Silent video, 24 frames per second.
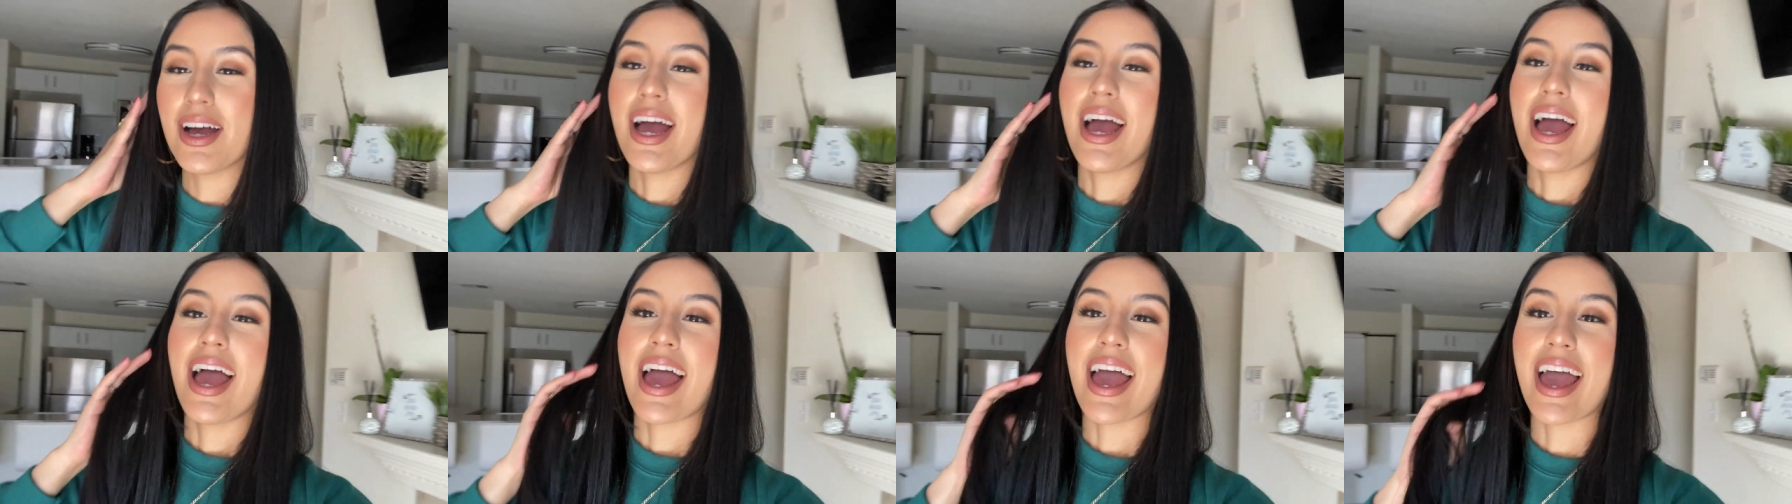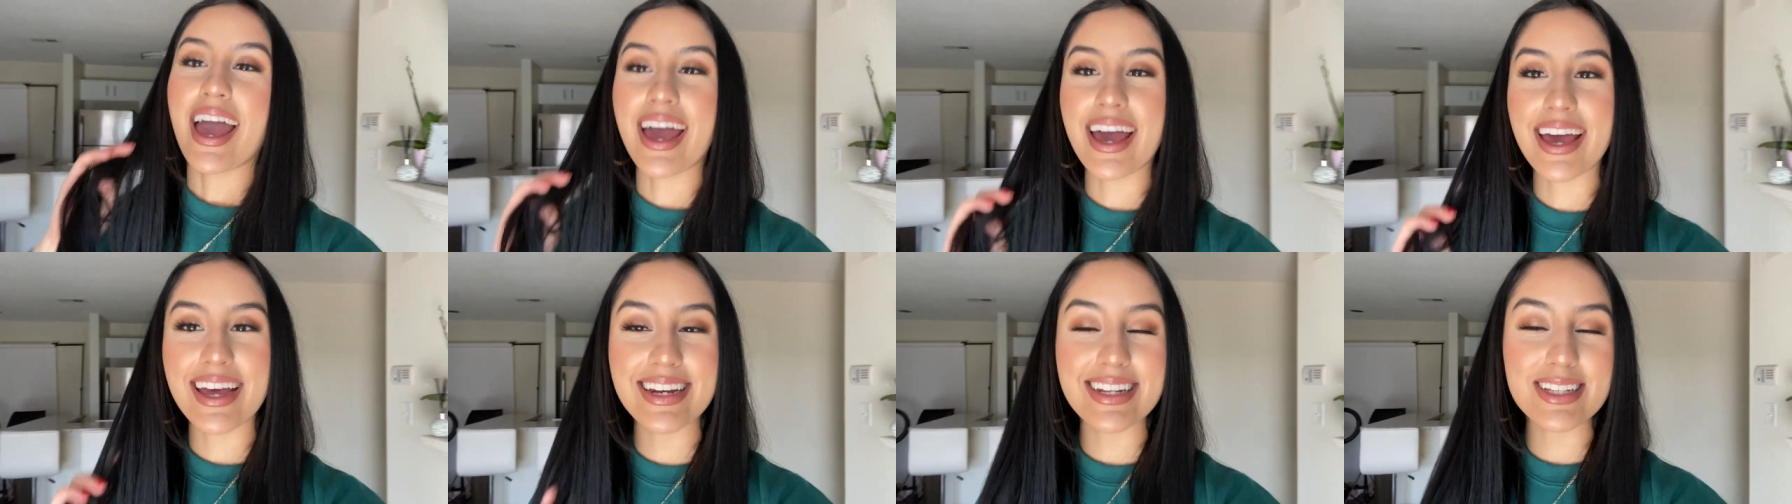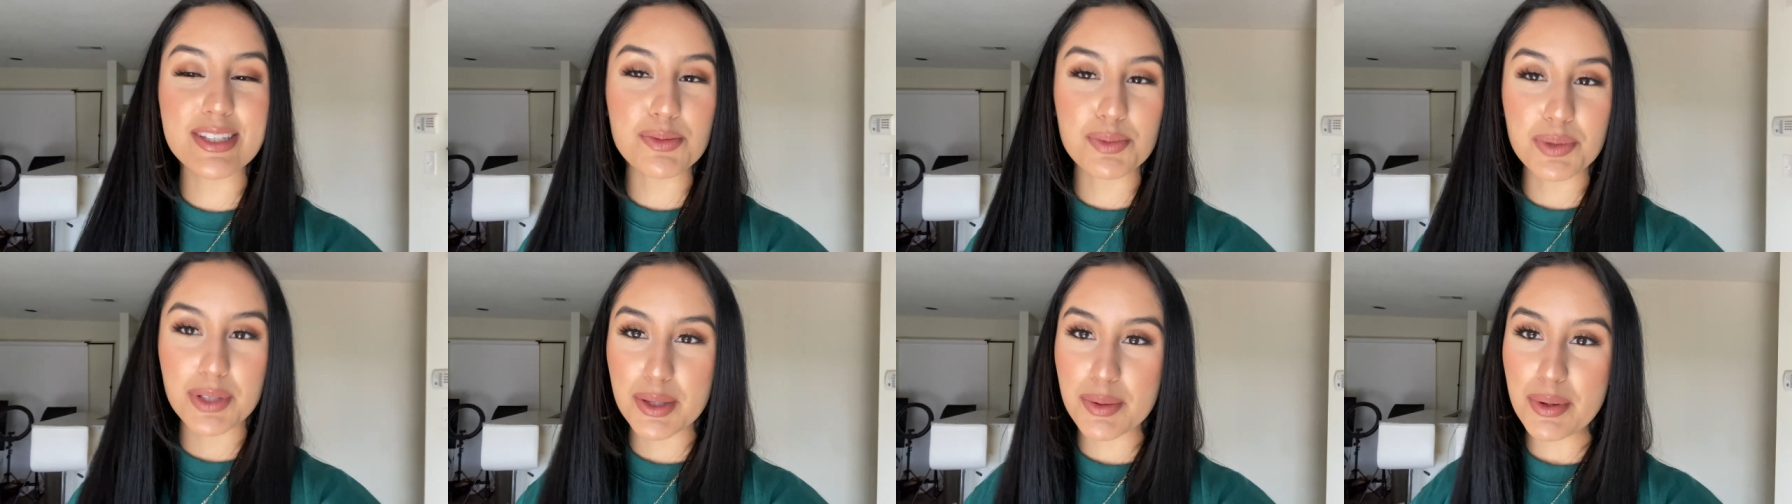and it's
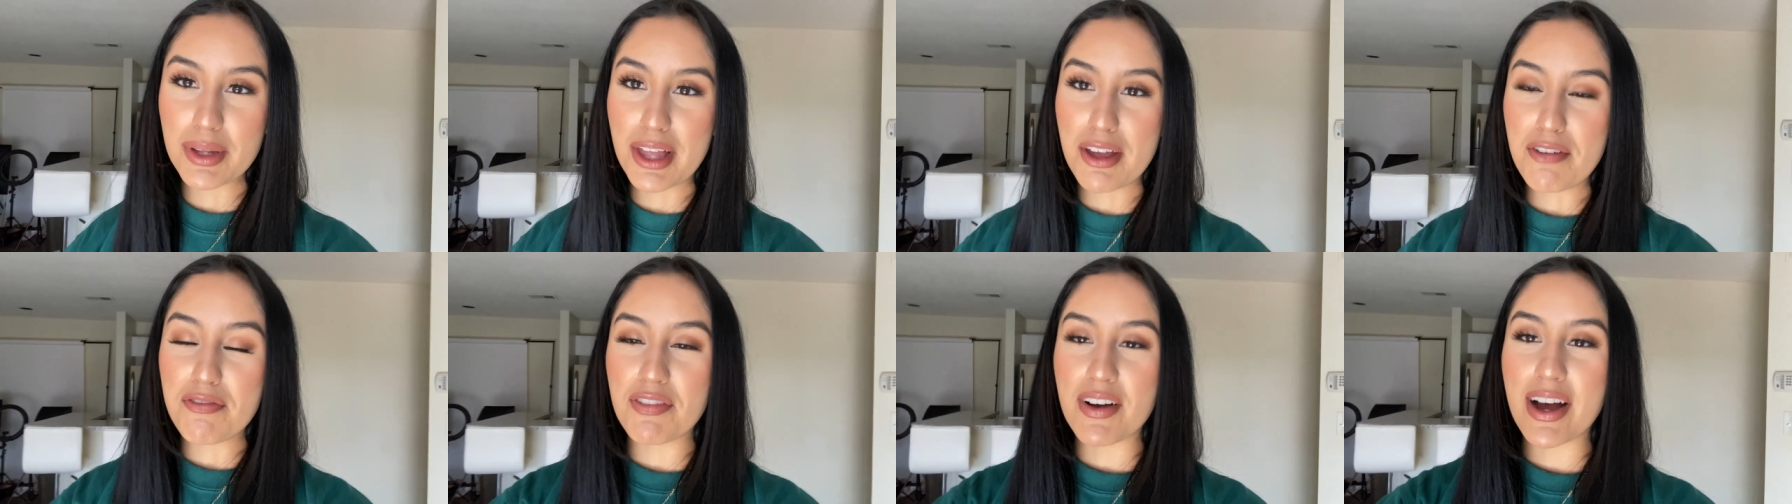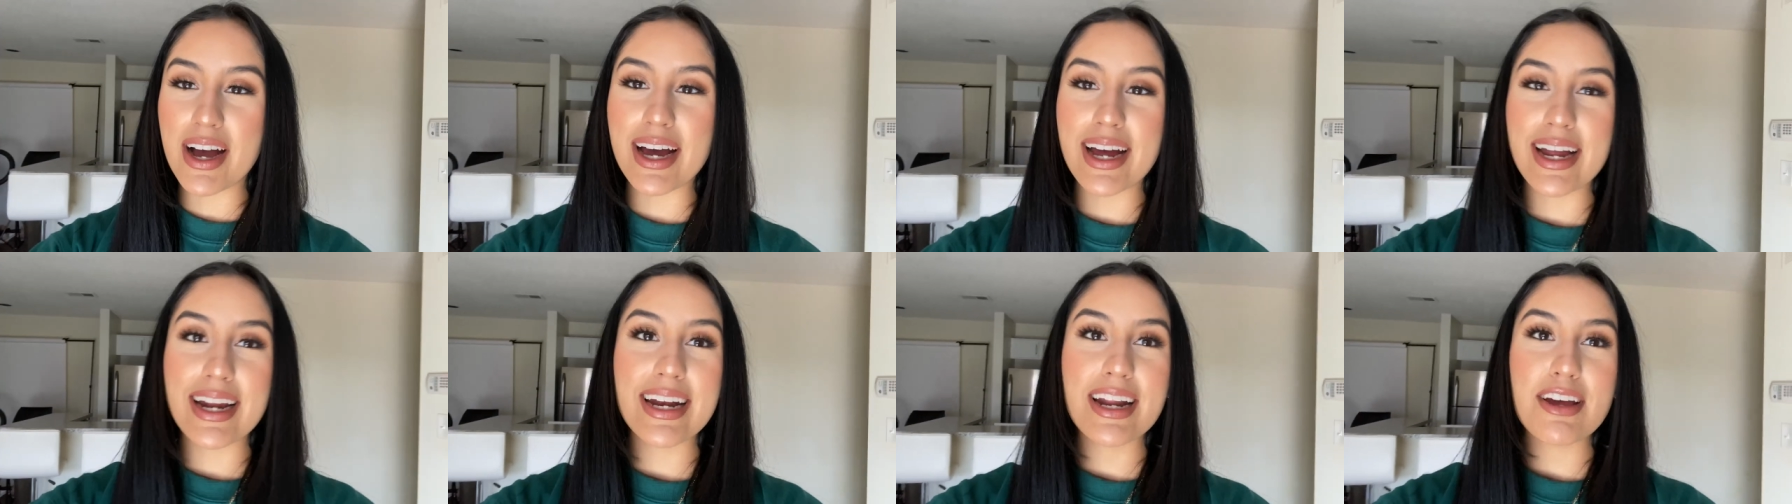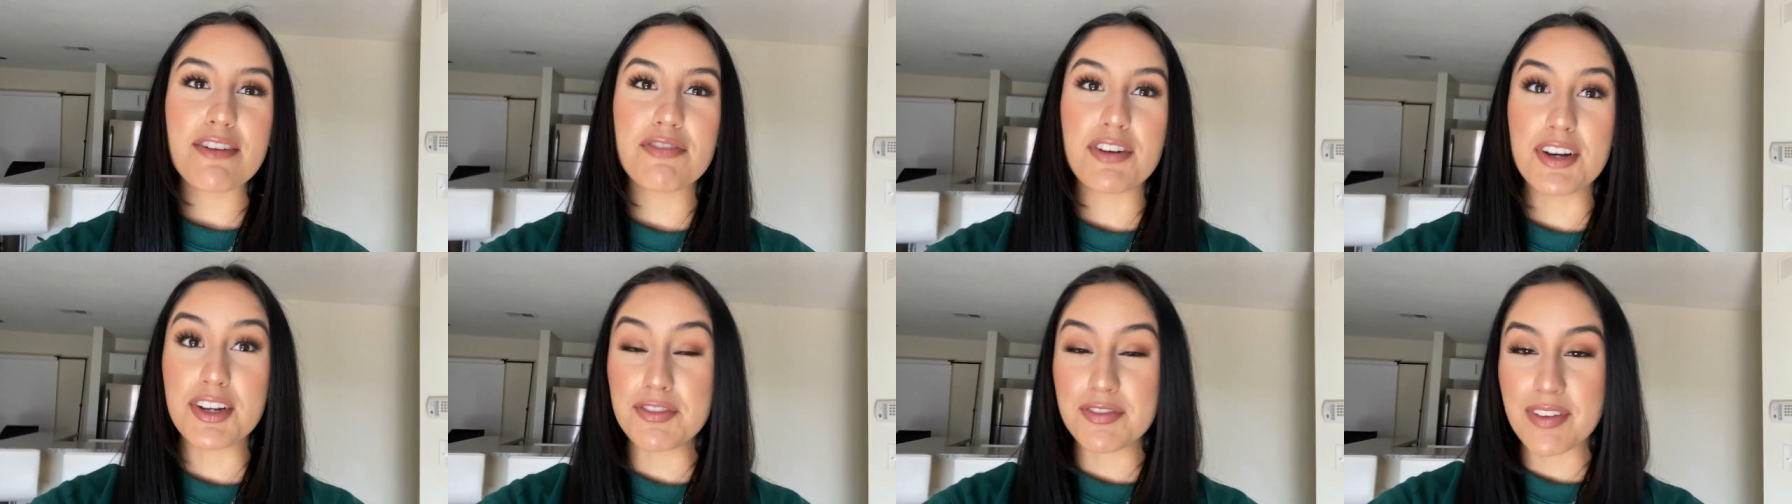really really fun
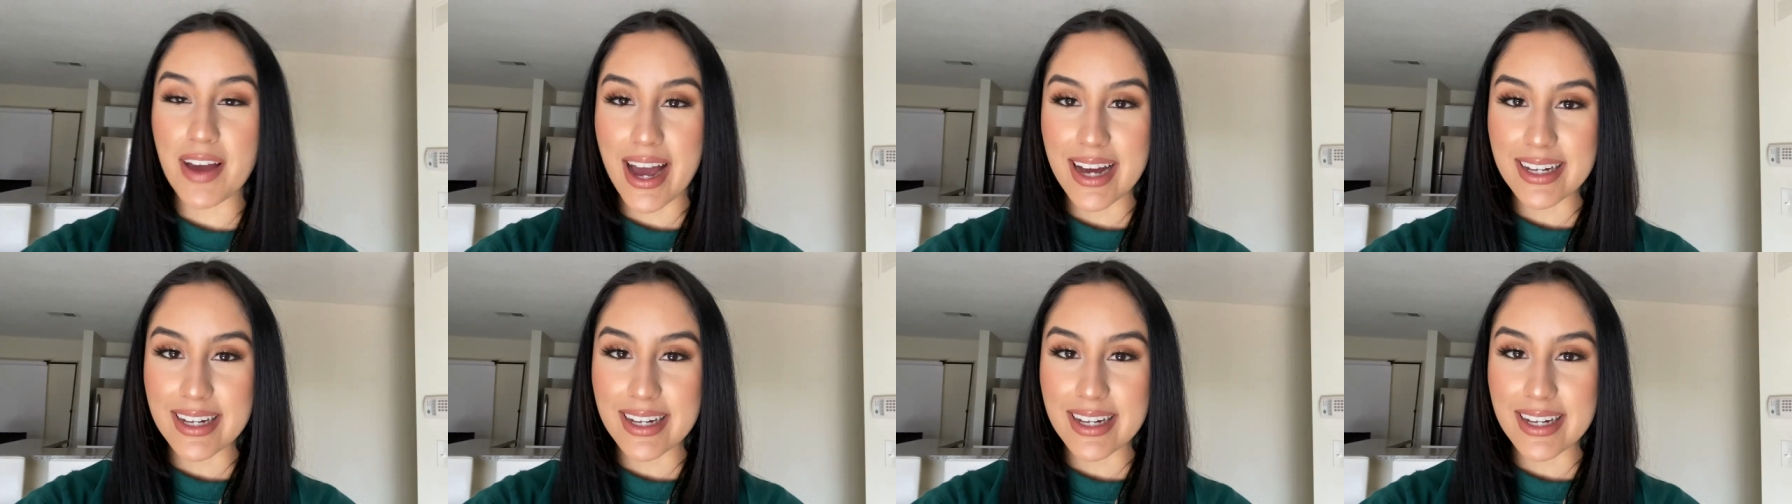fun fact